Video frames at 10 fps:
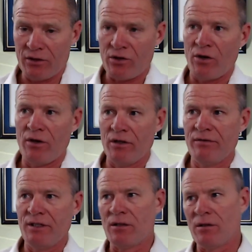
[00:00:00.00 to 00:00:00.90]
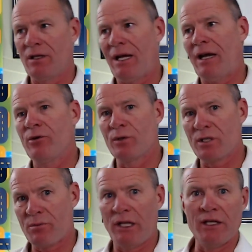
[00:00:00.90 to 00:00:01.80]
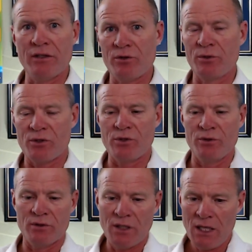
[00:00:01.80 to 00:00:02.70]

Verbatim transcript: turn in a vehicle and how to explain it to a student.